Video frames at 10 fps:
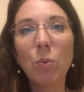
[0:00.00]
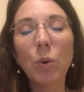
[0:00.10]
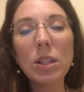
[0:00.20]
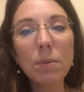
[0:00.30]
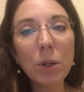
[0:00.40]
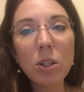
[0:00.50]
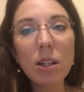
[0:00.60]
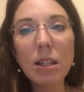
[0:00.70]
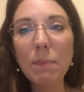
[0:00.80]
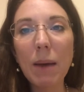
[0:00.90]
Once a
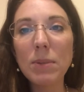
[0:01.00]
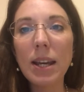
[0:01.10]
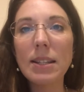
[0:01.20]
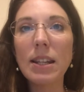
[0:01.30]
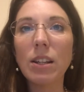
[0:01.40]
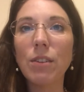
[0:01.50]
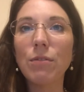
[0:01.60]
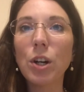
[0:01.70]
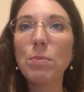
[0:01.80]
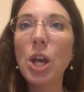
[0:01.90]
person is baptized and
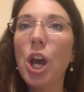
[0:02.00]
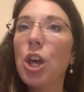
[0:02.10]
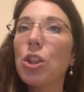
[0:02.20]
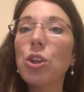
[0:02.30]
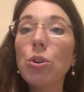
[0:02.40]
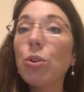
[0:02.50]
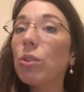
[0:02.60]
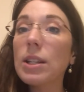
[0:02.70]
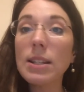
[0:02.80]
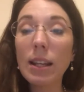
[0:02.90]
confirmed, the
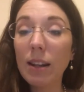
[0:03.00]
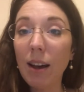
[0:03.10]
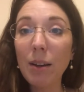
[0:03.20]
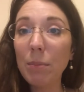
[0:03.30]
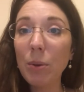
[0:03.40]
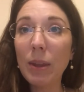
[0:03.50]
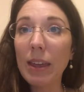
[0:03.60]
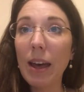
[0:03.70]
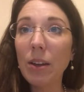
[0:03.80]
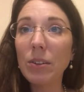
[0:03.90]
Eucharist cannot be
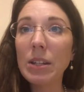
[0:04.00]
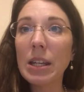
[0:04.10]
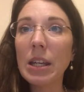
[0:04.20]
withheld.